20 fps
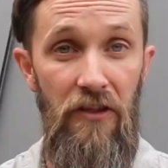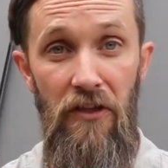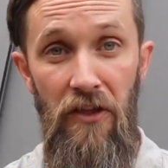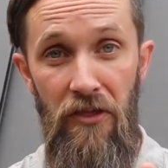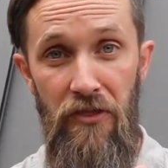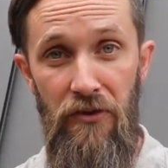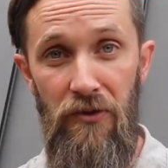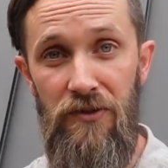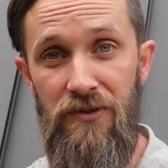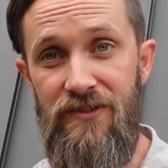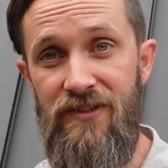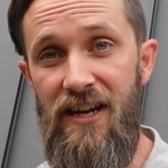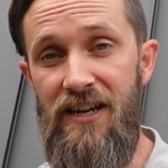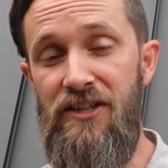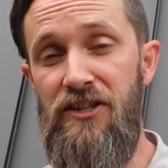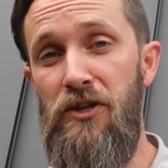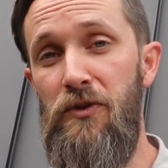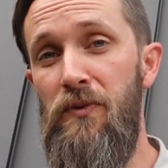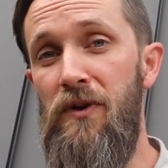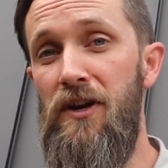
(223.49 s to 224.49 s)
The third
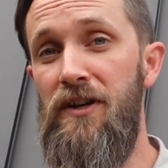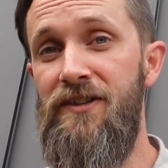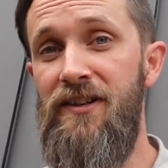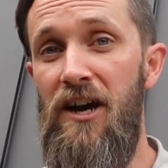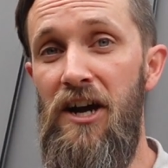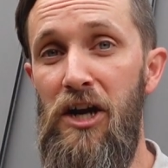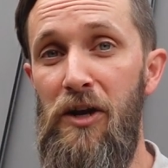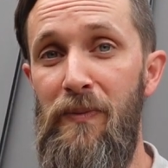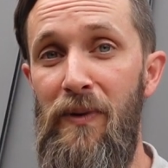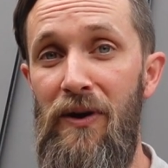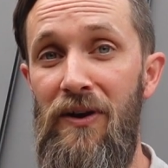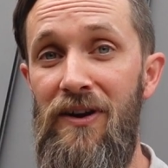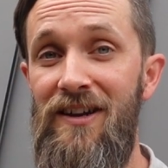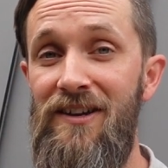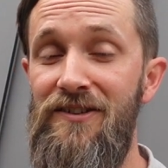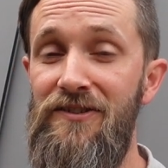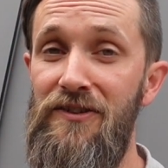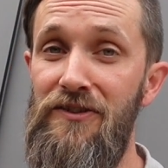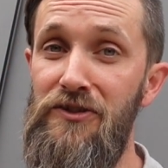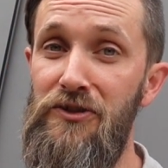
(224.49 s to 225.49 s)
section that we're gonna talk about
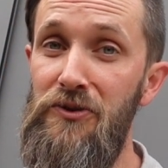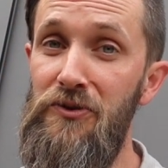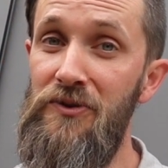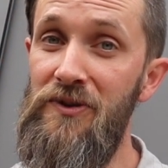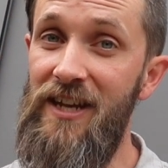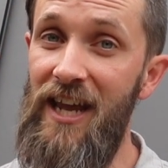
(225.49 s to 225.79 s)
are the two